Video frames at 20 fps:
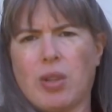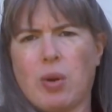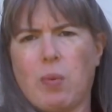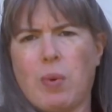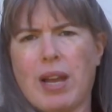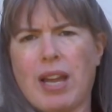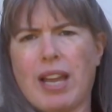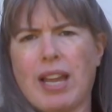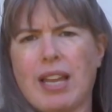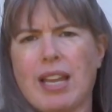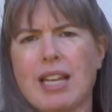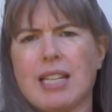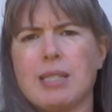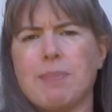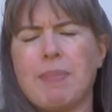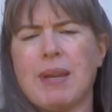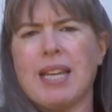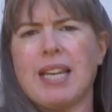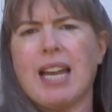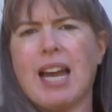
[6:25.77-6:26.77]
the way, it's
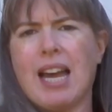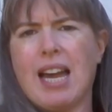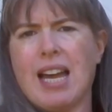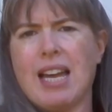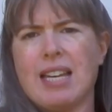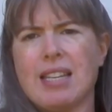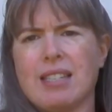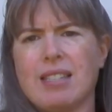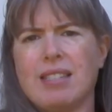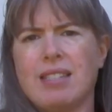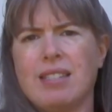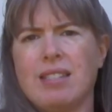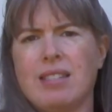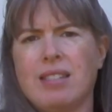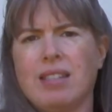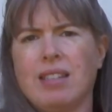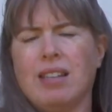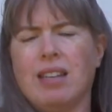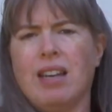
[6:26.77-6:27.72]
because